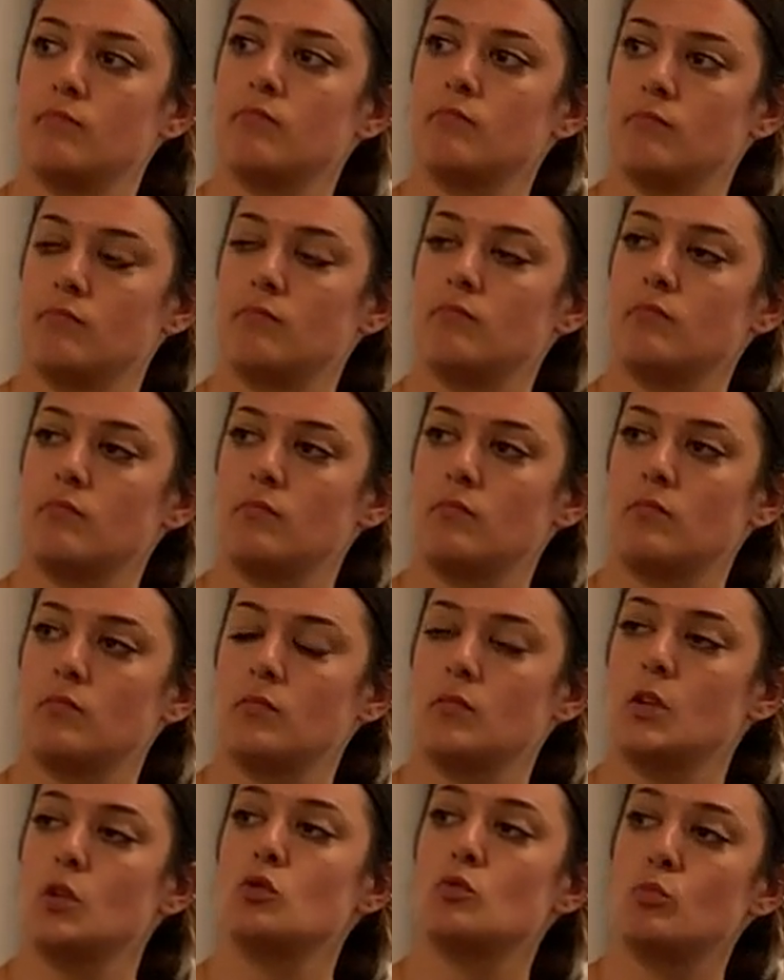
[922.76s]
Now there are
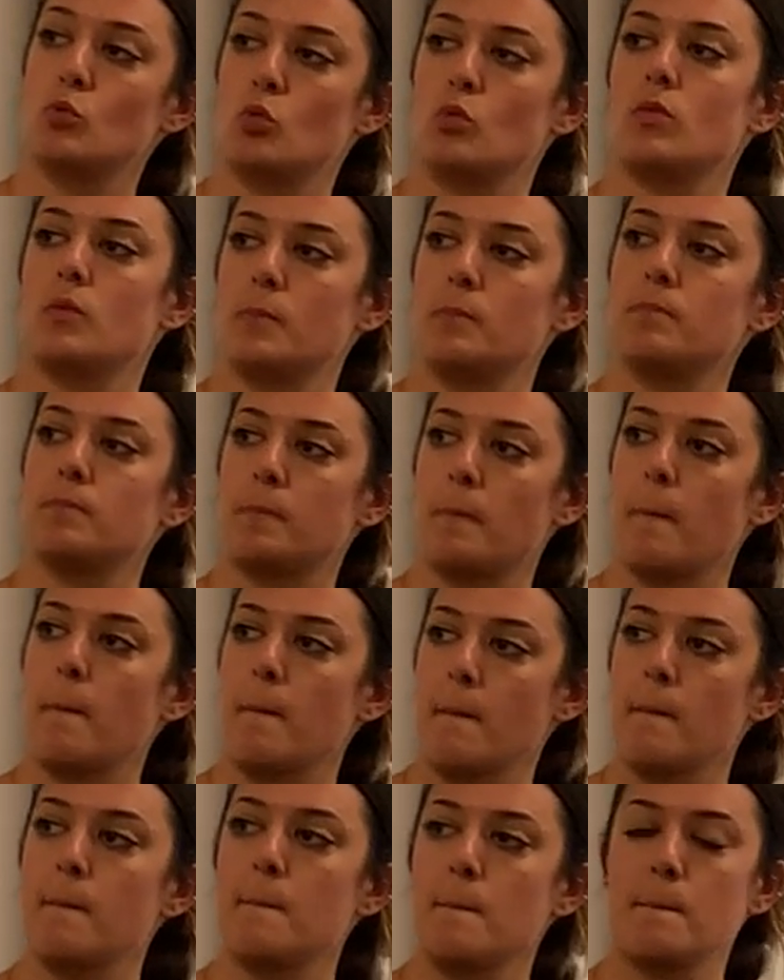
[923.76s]
two types
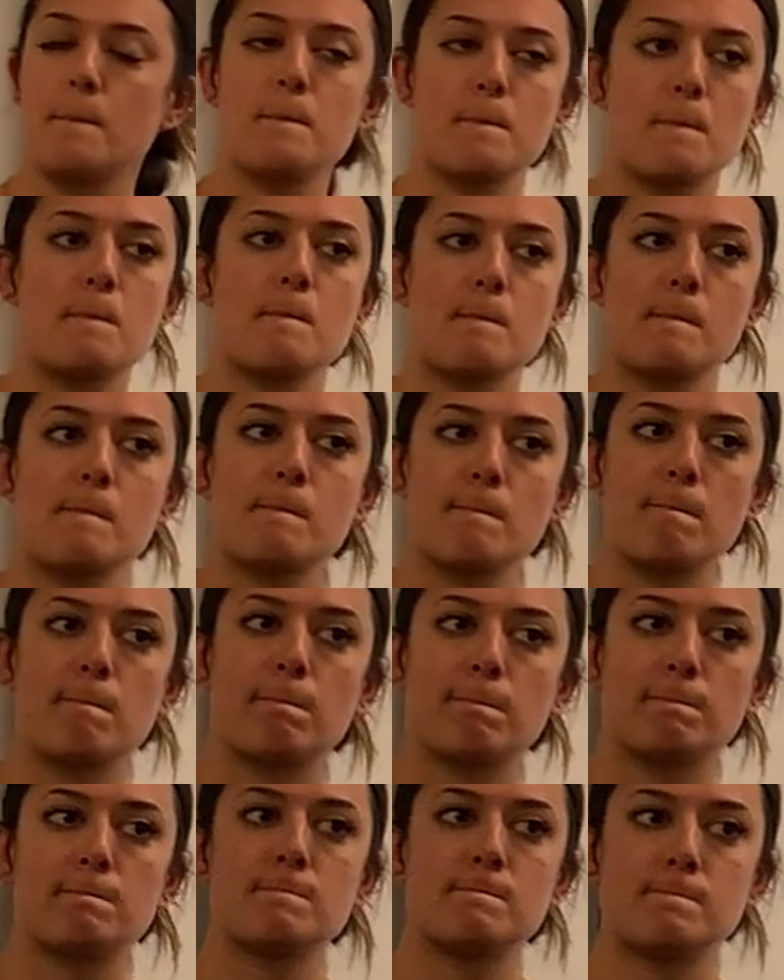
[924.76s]
of smooth
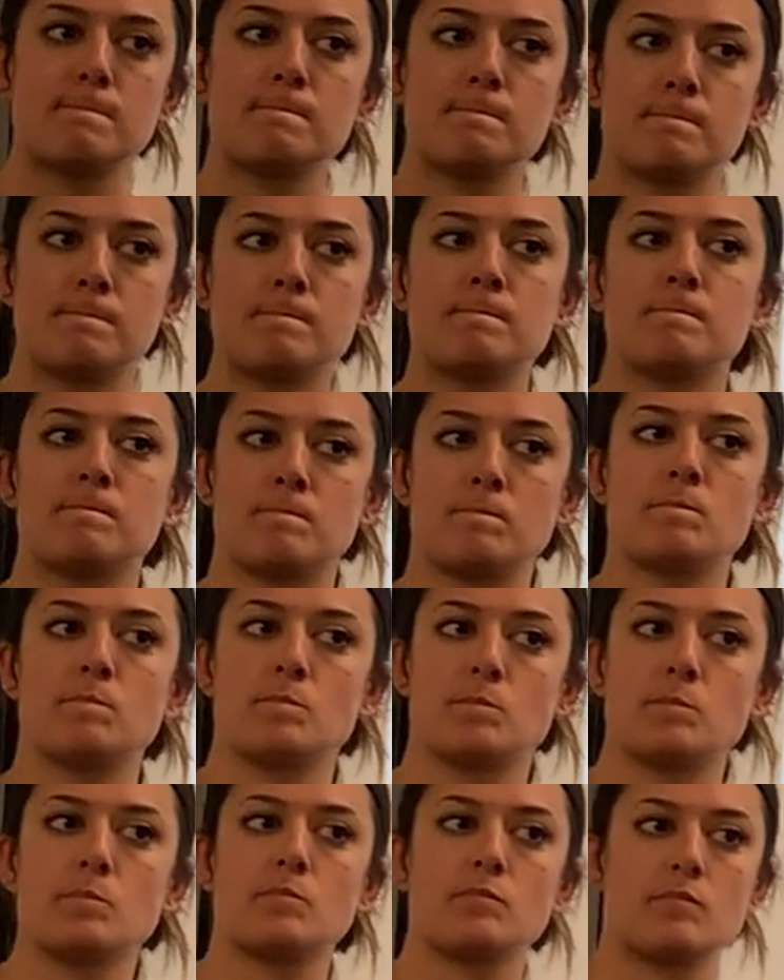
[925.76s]
muscle.
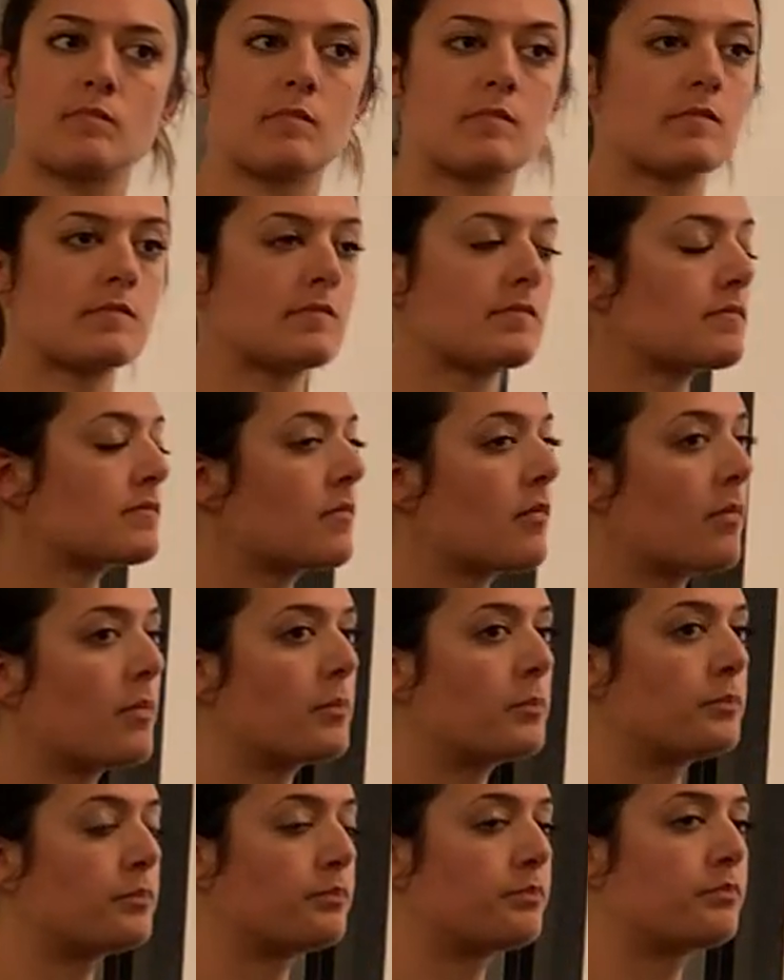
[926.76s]
You've got what's called
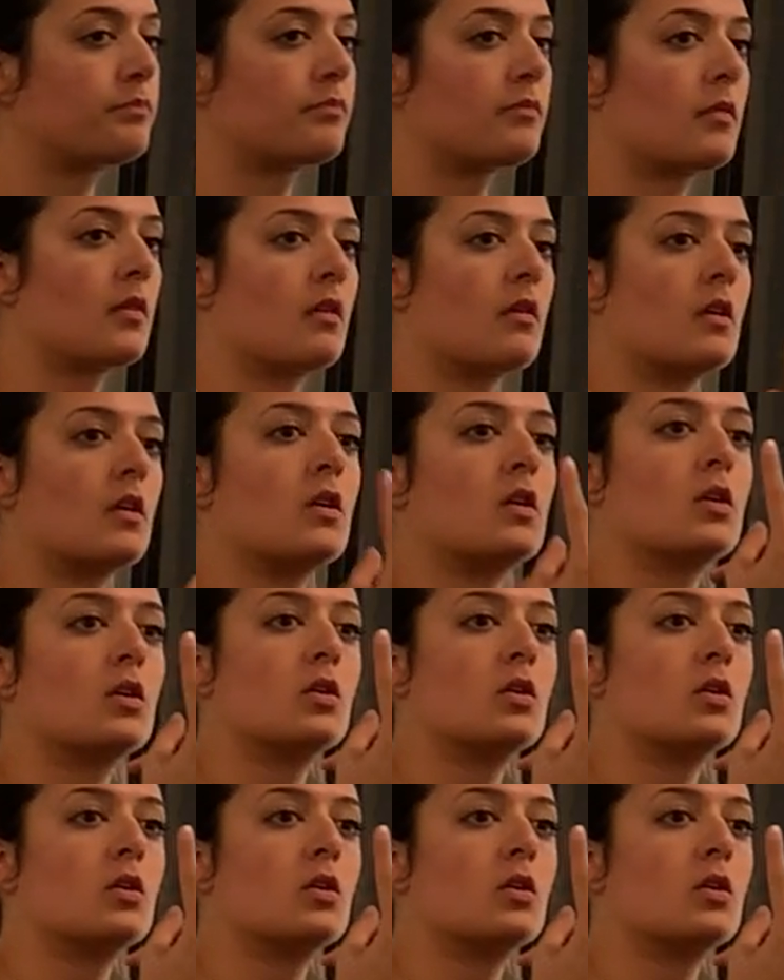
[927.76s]
visceral.